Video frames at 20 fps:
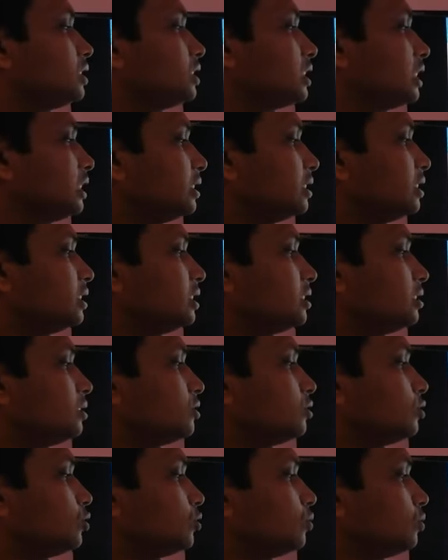change
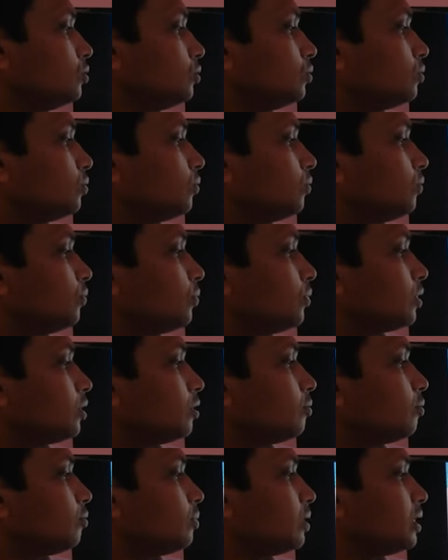it to
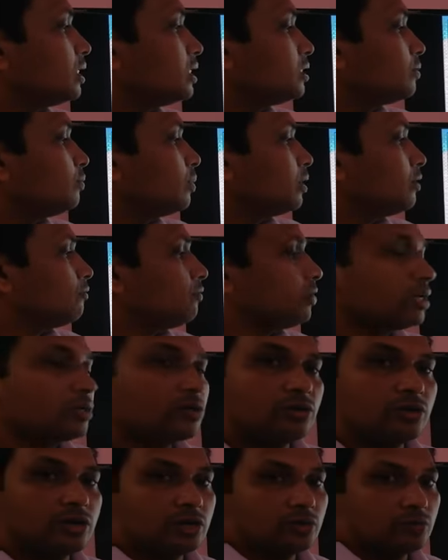past
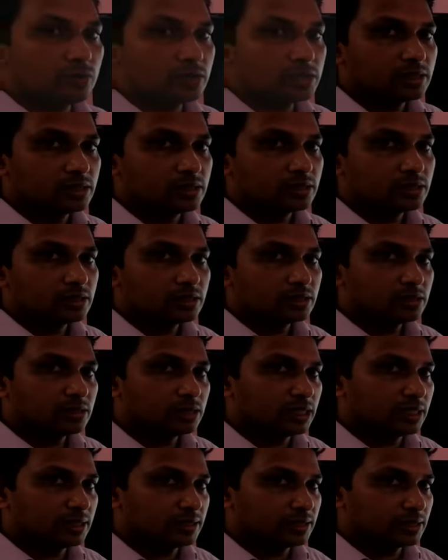perfect continuous
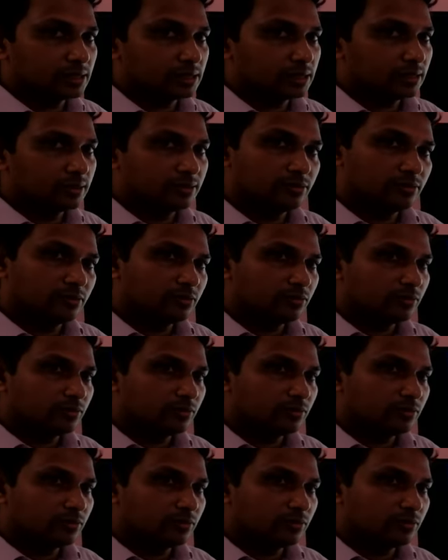tense.